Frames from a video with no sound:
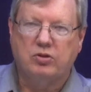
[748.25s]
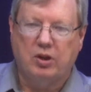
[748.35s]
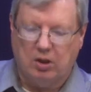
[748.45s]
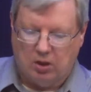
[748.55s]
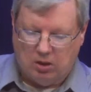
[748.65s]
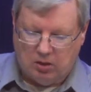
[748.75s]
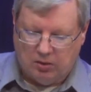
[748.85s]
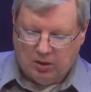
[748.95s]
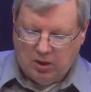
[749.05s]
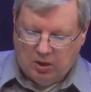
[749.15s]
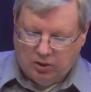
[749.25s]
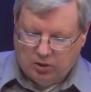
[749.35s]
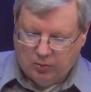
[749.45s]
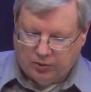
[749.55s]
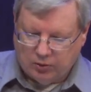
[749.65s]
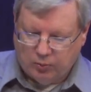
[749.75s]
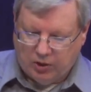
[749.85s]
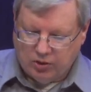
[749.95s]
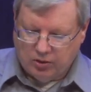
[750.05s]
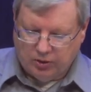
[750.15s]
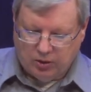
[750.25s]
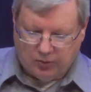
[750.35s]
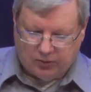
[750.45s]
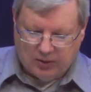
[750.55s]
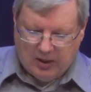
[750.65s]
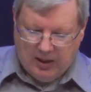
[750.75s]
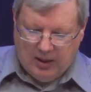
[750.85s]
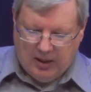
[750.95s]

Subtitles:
City Hall to its original use.